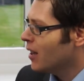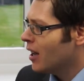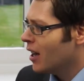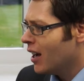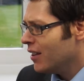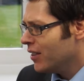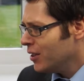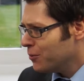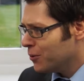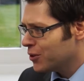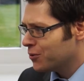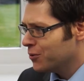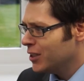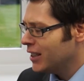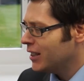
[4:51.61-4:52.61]
Uh, I think
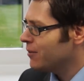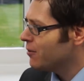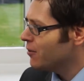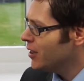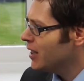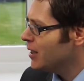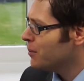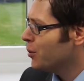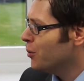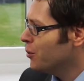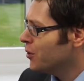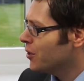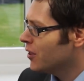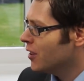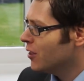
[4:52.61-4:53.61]
what's really, really
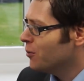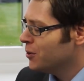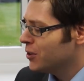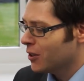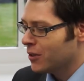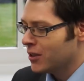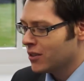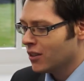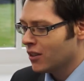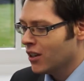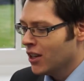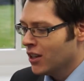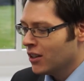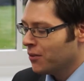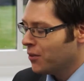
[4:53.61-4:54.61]
important also is that
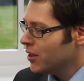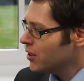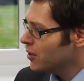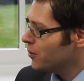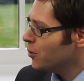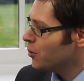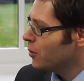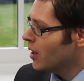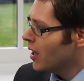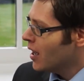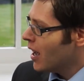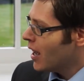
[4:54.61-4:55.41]
the festival